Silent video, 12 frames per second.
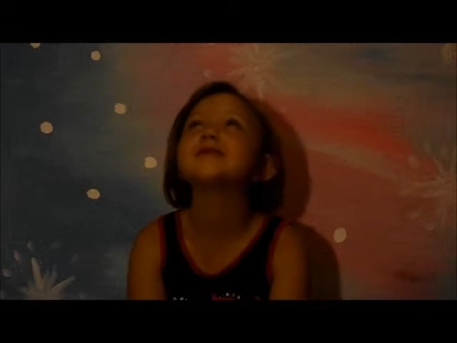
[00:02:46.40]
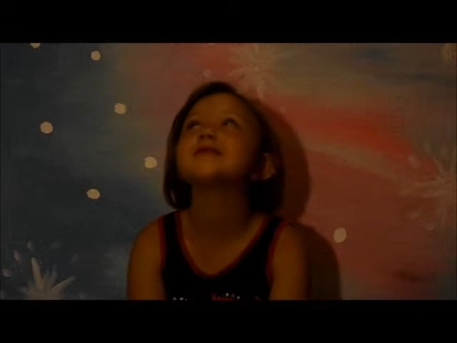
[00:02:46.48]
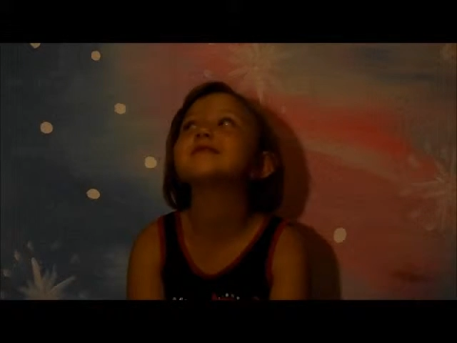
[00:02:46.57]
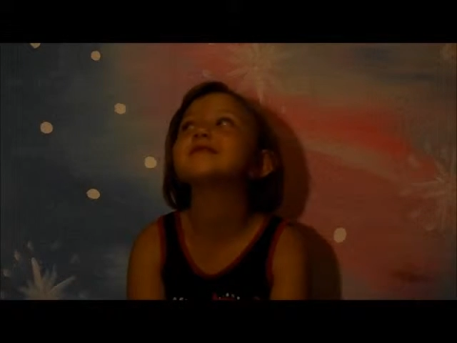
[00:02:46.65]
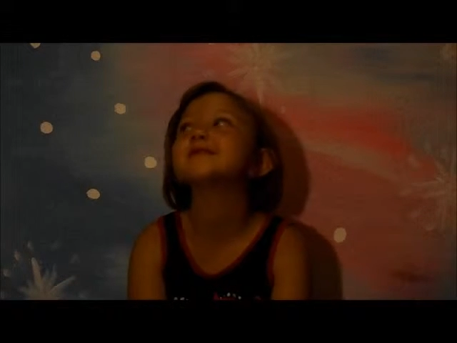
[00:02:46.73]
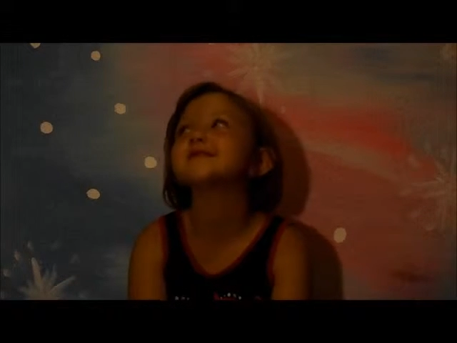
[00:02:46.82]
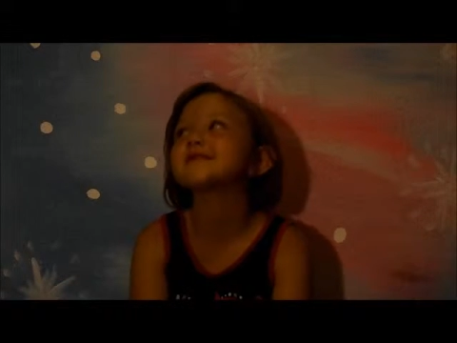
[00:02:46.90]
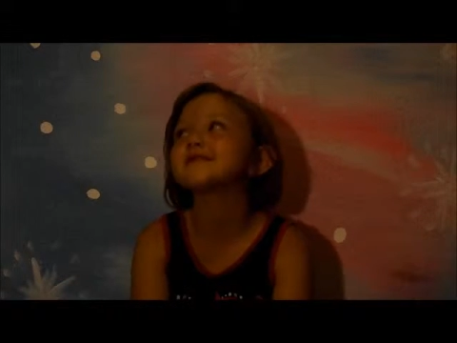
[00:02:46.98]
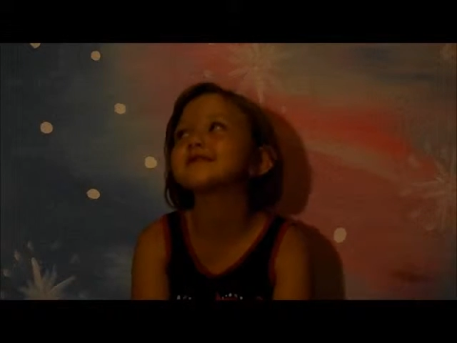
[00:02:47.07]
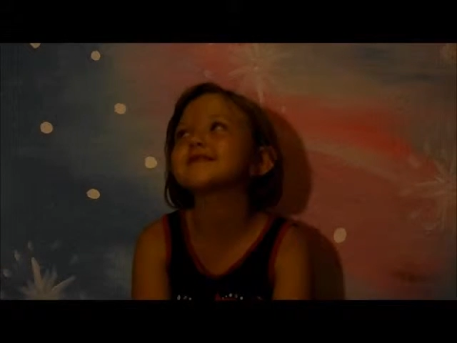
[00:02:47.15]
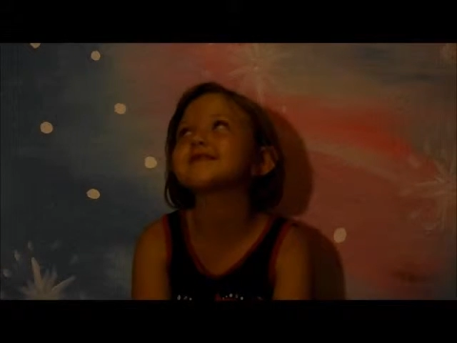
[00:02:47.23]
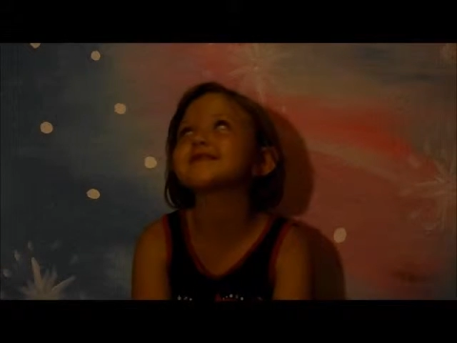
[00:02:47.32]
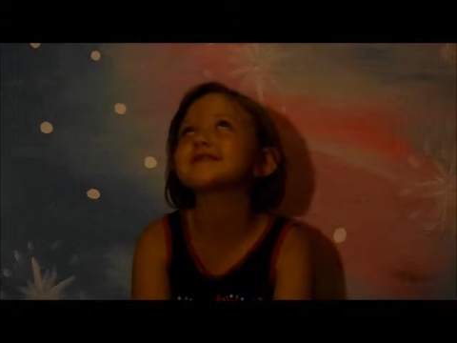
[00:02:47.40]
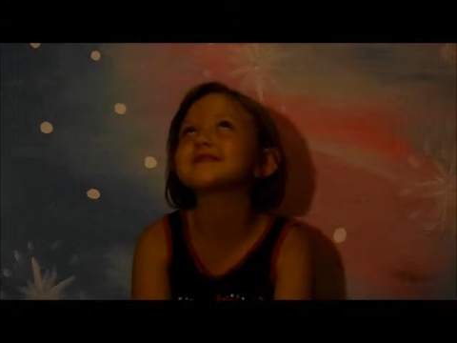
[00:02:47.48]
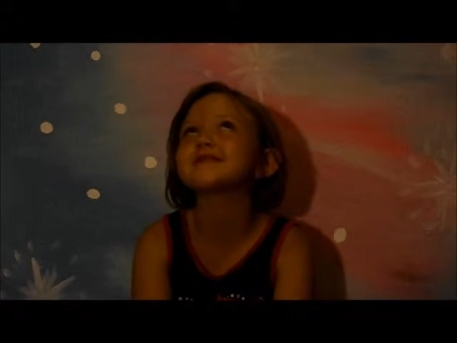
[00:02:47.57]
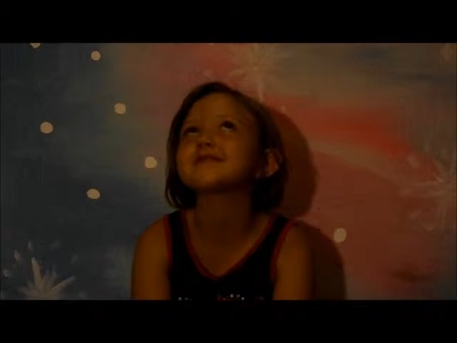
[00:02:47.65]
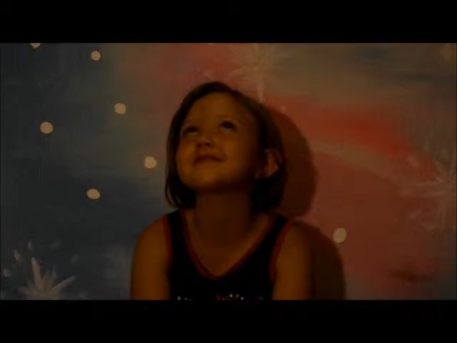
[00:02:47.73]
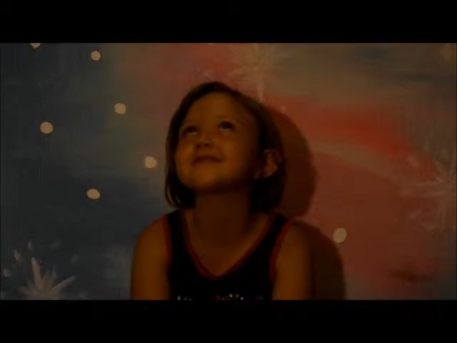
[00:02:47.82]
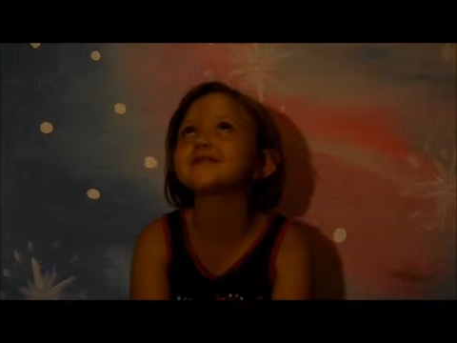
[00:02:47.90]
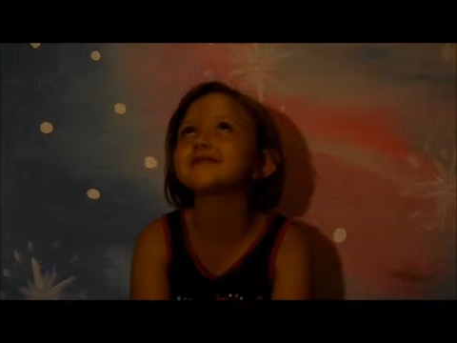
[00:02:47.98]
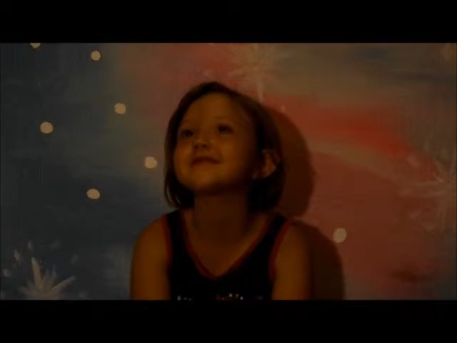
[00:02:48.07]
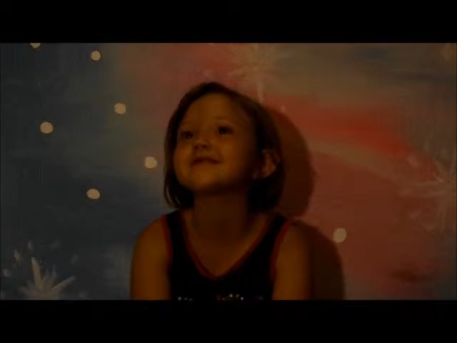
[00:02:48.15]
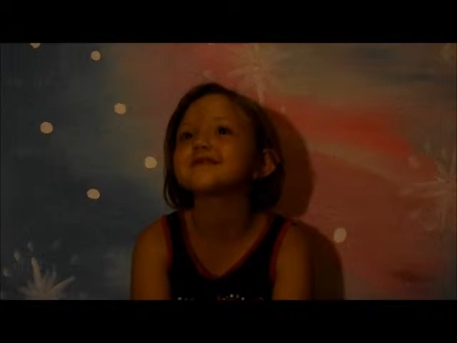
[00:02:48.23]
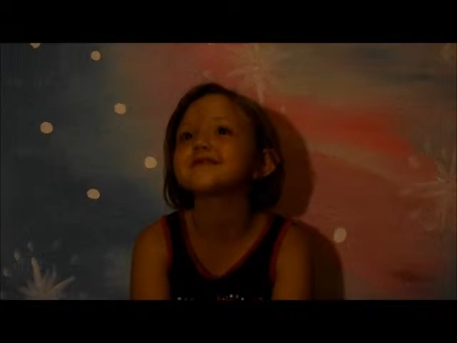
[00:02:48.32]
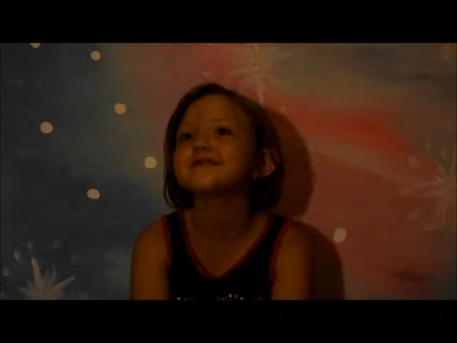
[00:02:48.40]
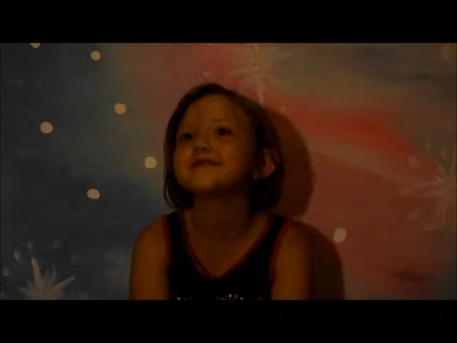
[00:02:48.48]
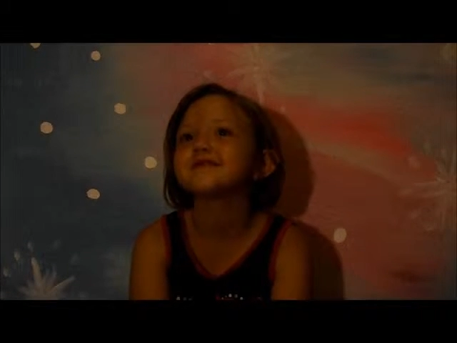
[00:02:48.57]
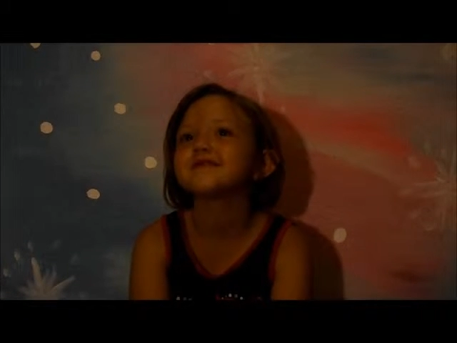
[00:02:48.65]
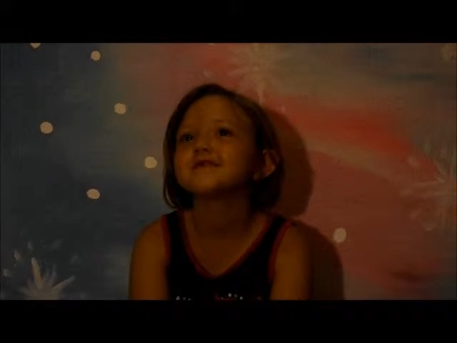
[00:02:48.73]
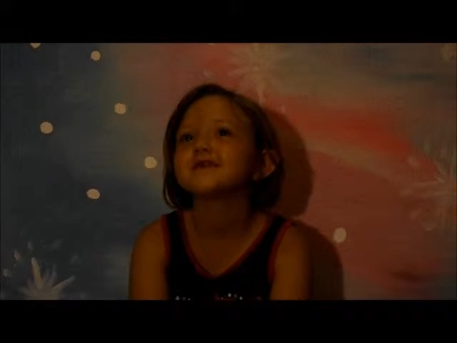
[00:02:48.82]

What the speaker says: Nothing is said.